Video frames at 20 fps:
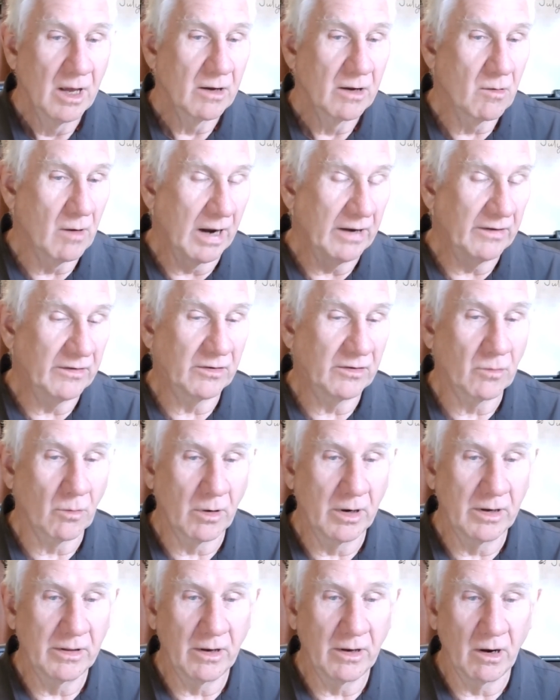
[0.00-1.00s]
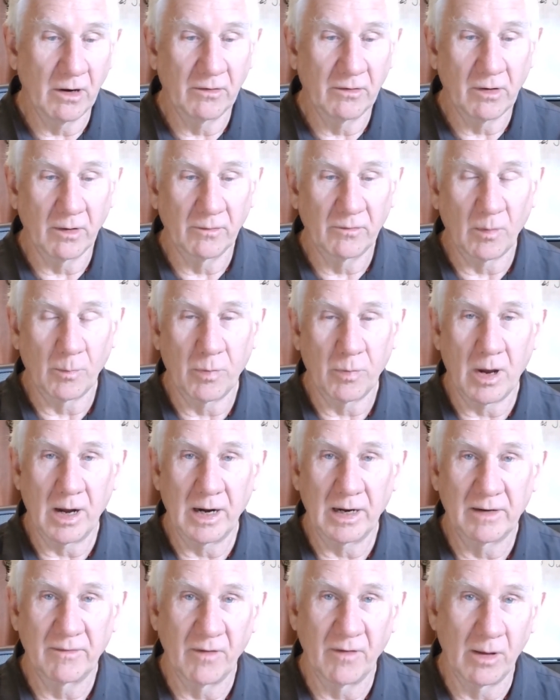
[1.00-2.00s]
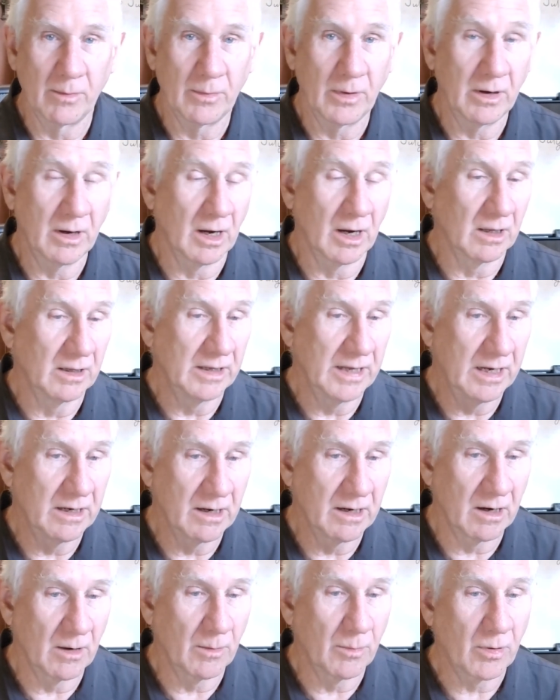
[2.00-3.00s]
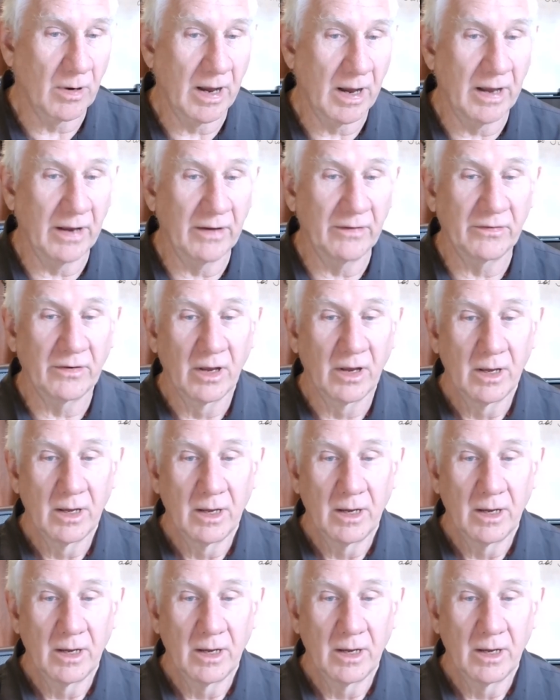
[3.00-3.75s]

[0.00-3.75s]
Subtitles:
Great story there in terms of product development in a lean enterprise.